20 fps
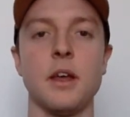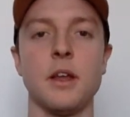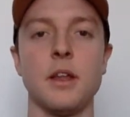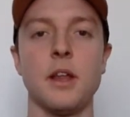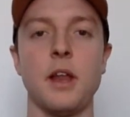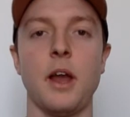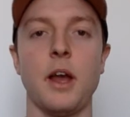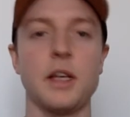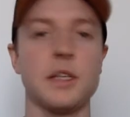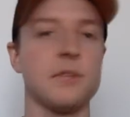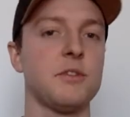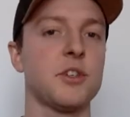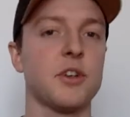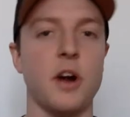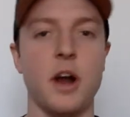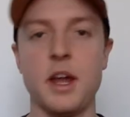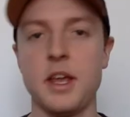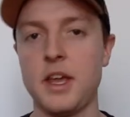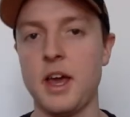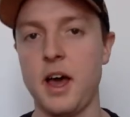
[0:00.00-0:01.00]
the likes of
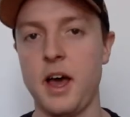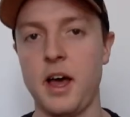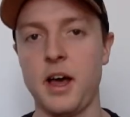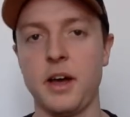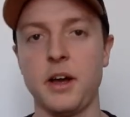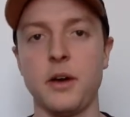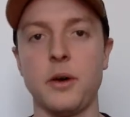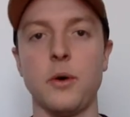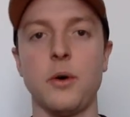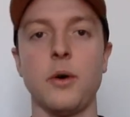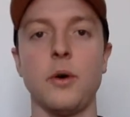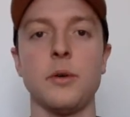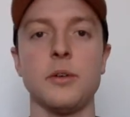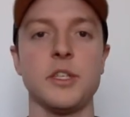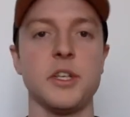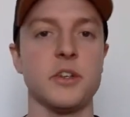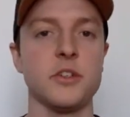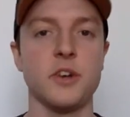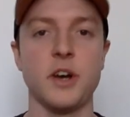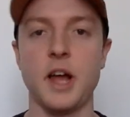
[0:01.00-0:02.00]
Trae Young or
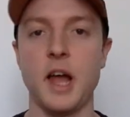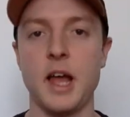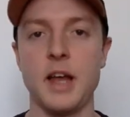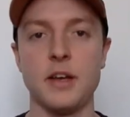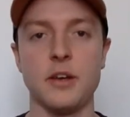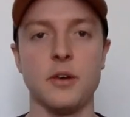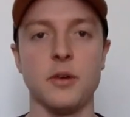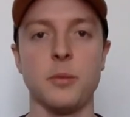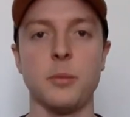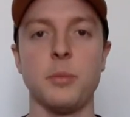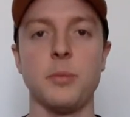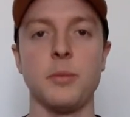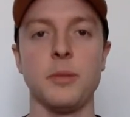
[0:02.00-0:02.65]
DeAndre Ayton or,